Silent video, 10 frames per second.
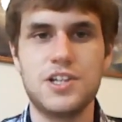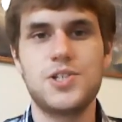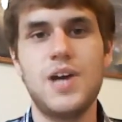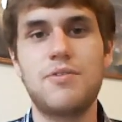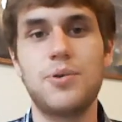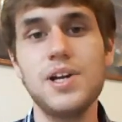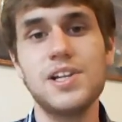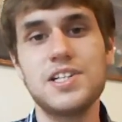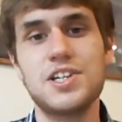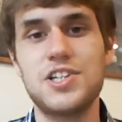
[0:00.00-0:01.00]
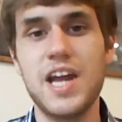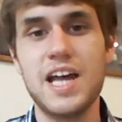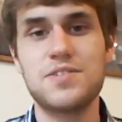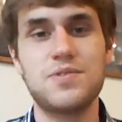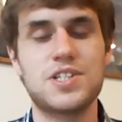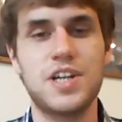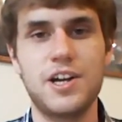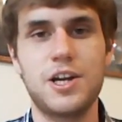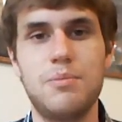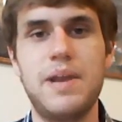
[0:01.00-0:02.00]
So you have a realistic chance of just
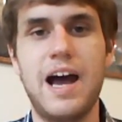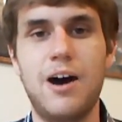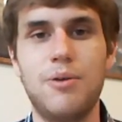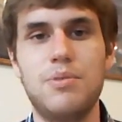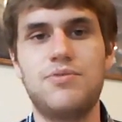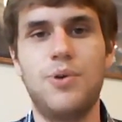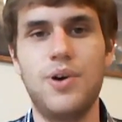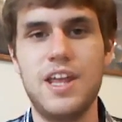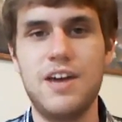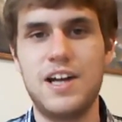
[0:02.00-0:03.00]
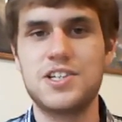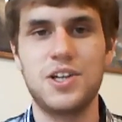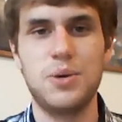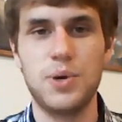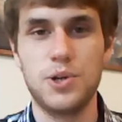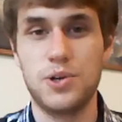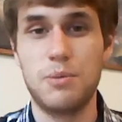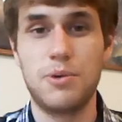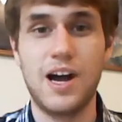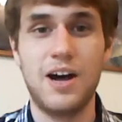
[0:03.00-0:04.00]
cutting them down before they eventually whittle your
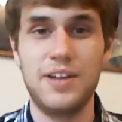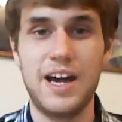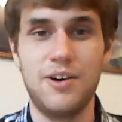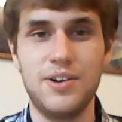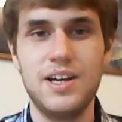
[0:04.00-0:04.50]
morale down